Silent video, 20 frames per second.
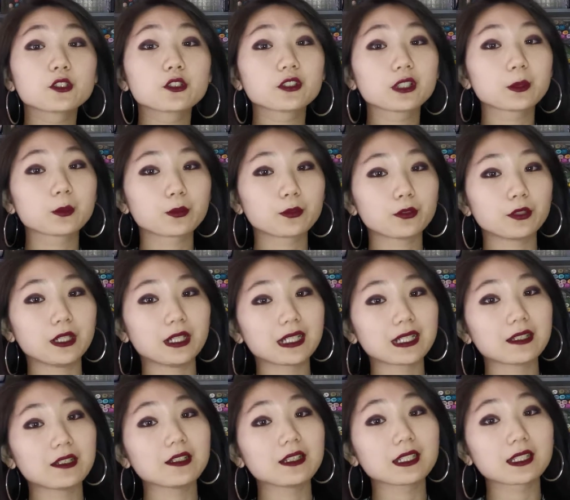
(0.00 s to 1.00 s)
usually
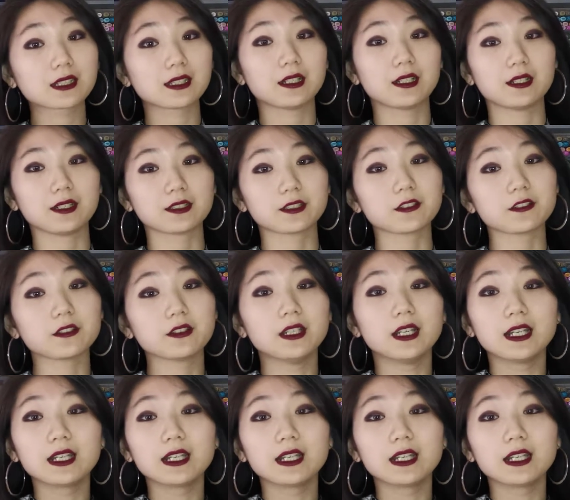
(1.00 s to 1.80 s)
priced a little higher.